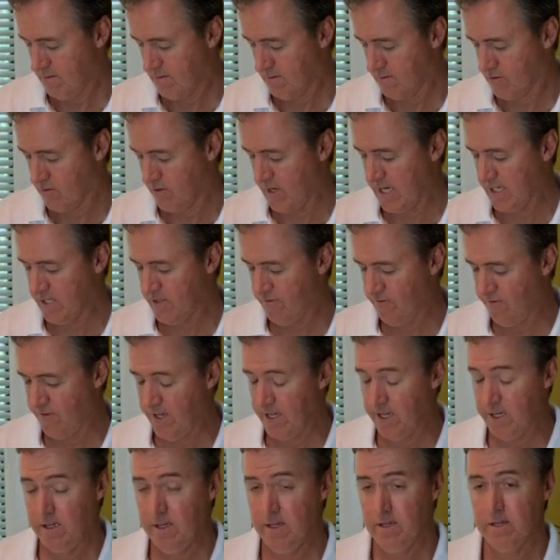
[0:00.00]

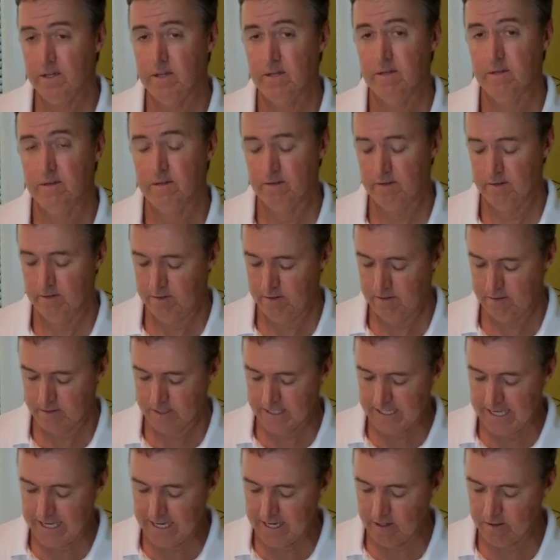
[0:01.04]
grass-fed
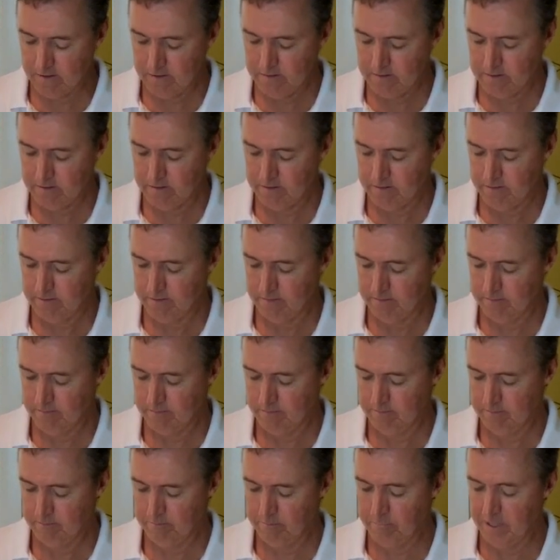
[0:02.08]
cows
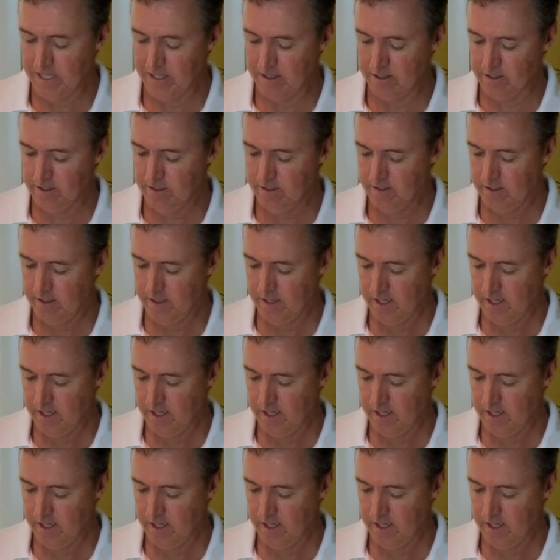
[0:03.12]
butter,